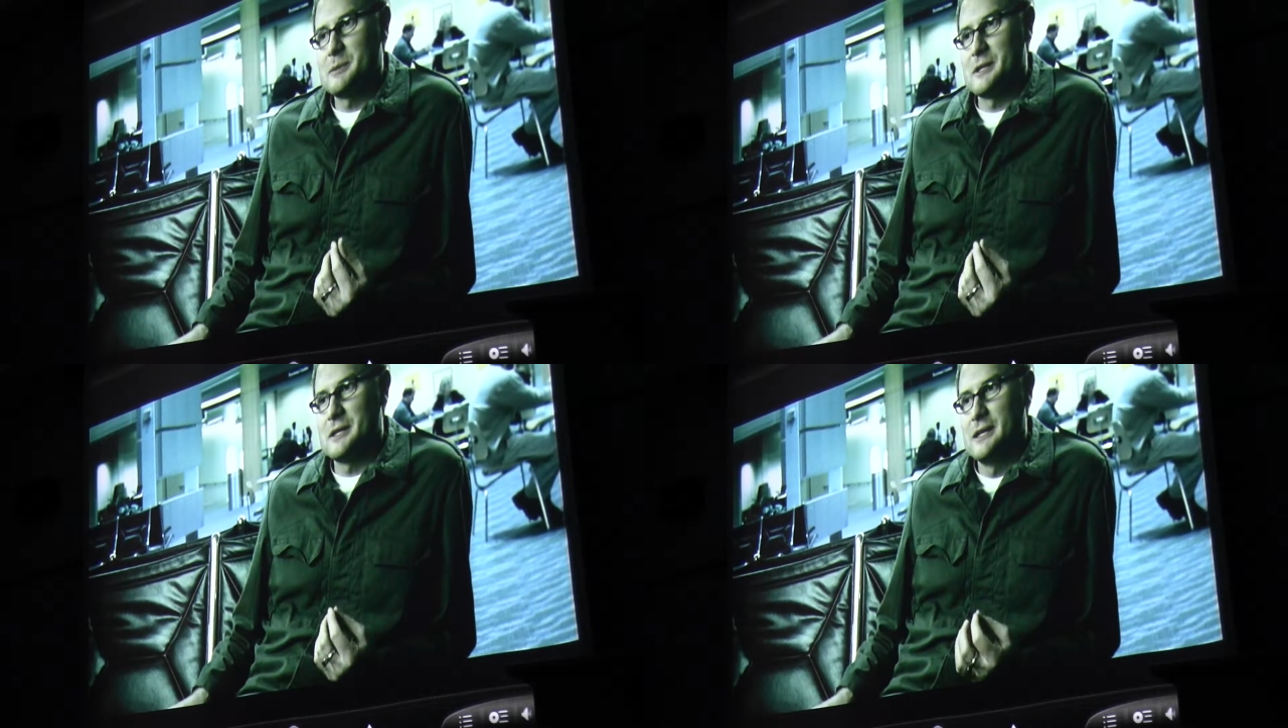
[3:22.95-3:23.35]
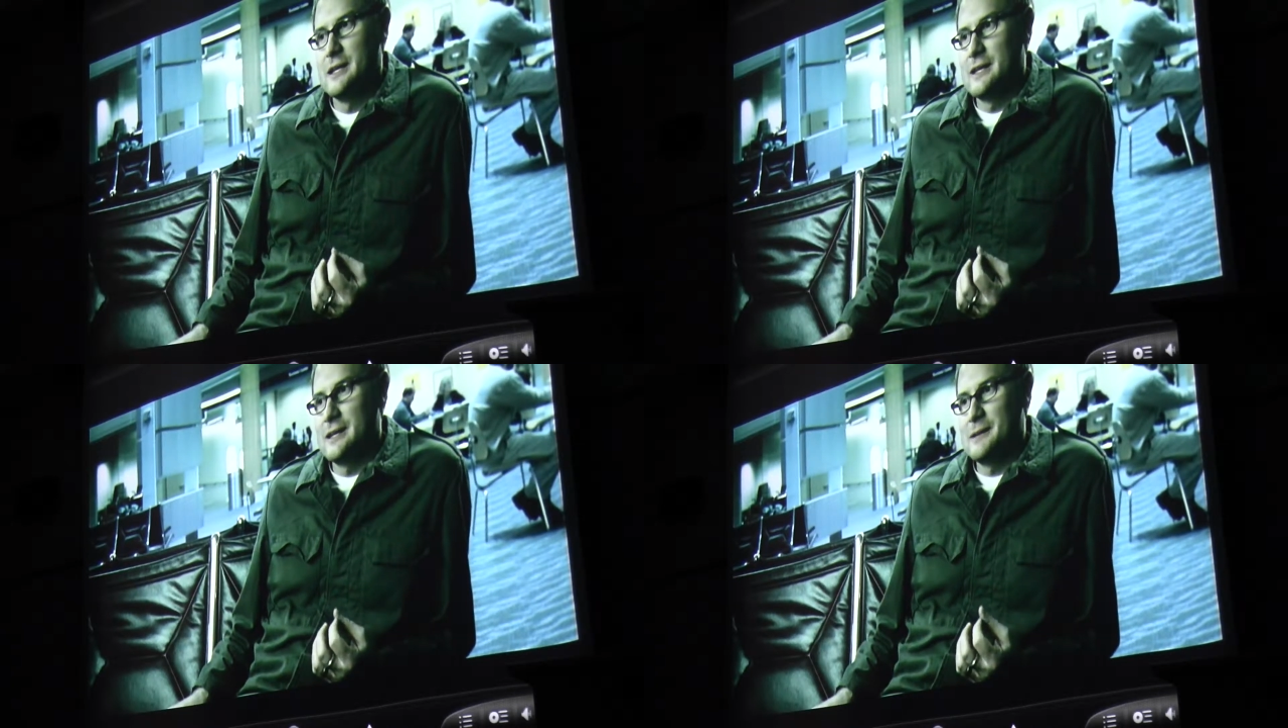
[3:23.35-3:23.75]
but
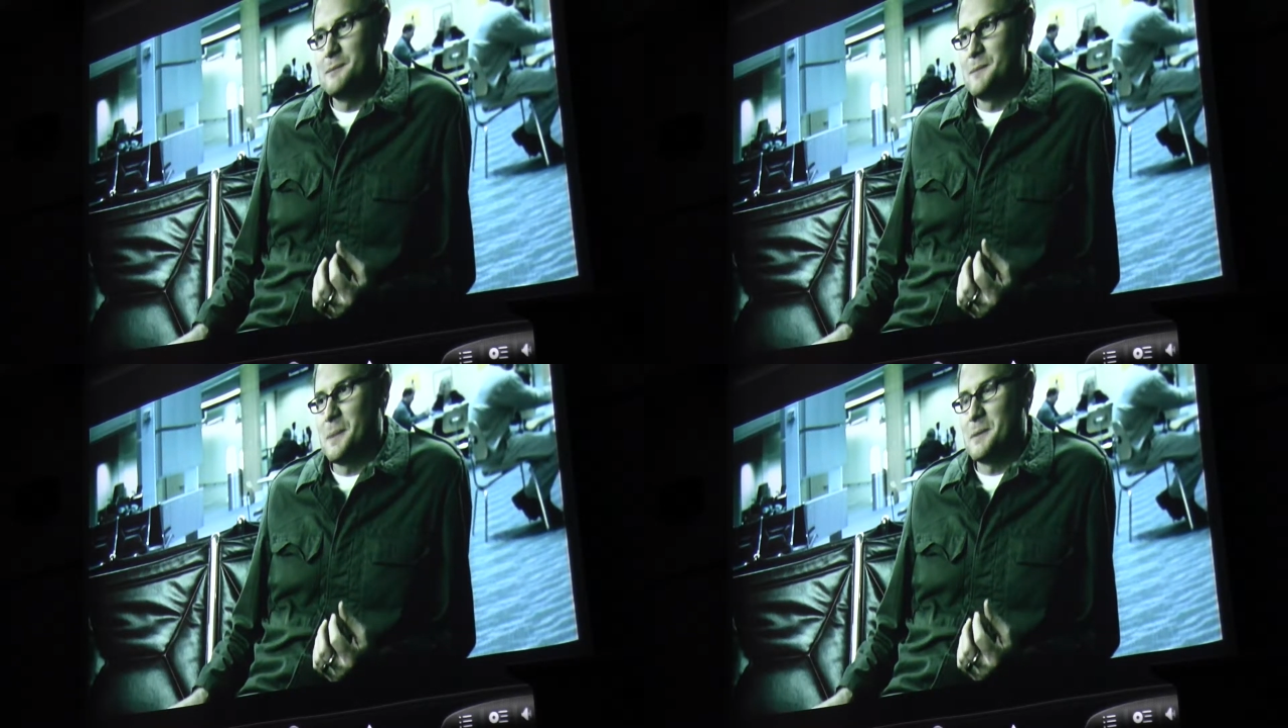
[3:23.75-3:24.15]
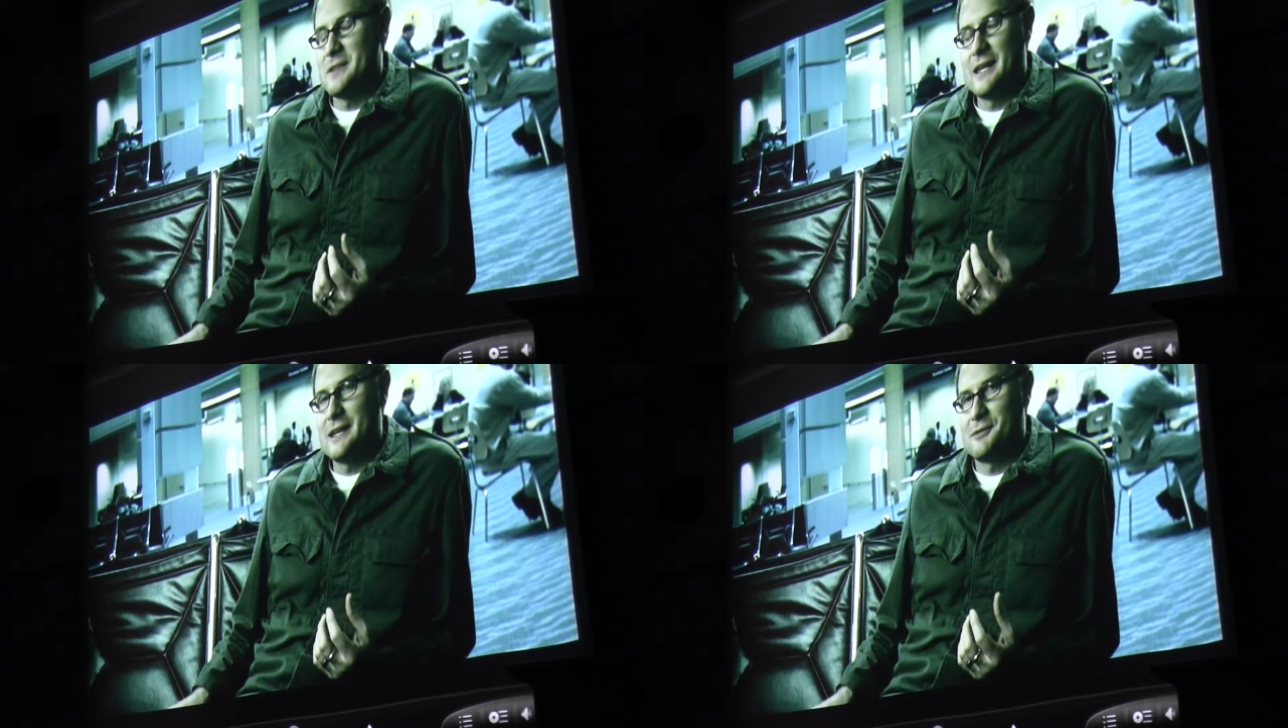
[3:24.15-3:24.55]
but
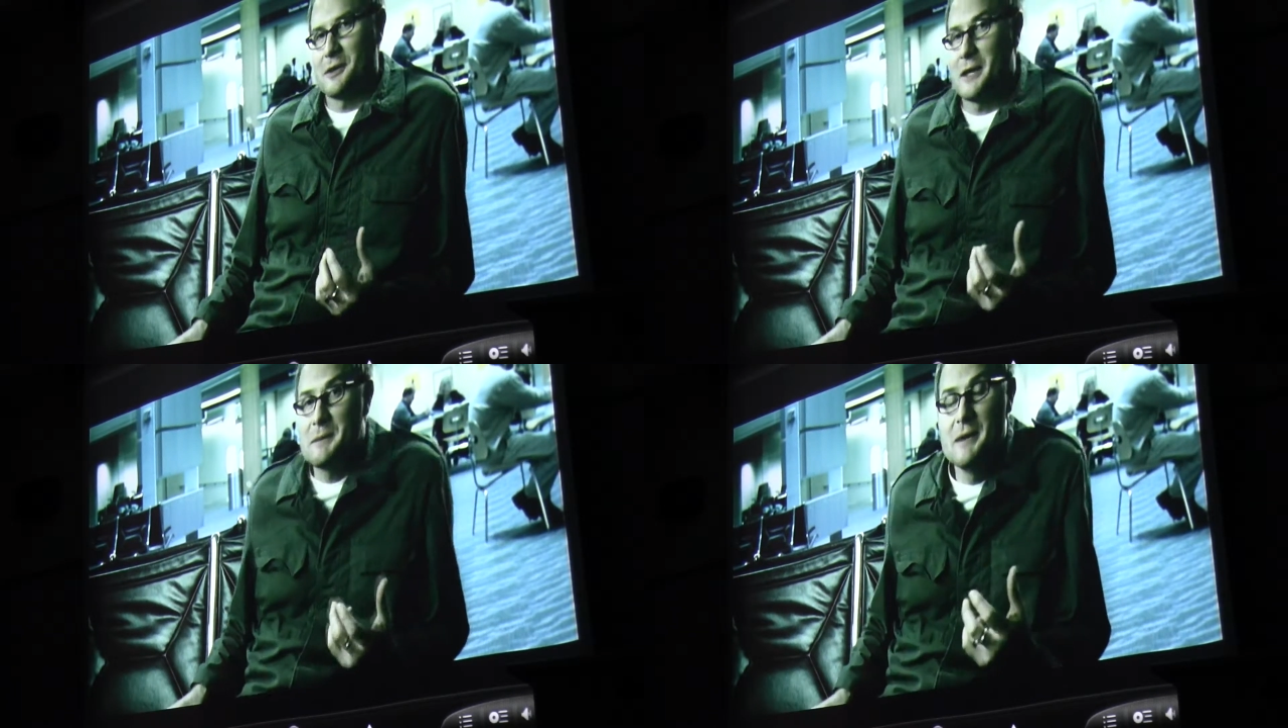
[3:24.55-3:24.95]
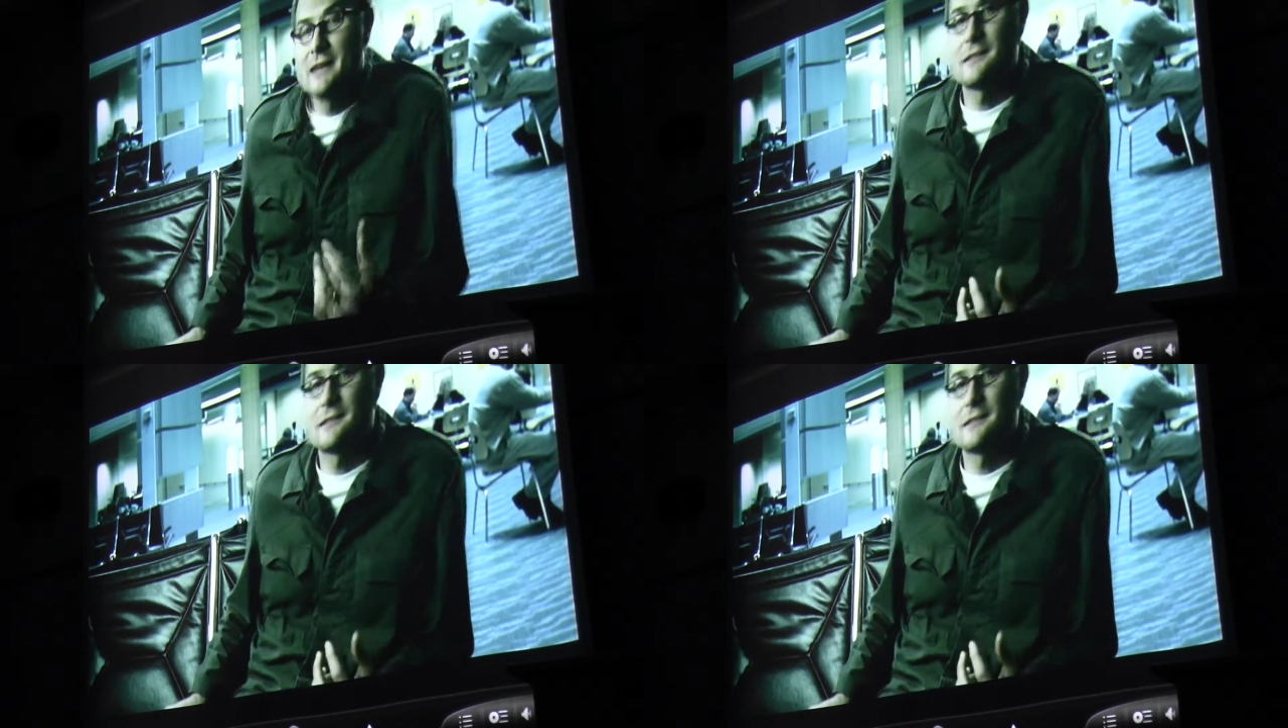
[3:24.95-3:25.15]
then if you're like me,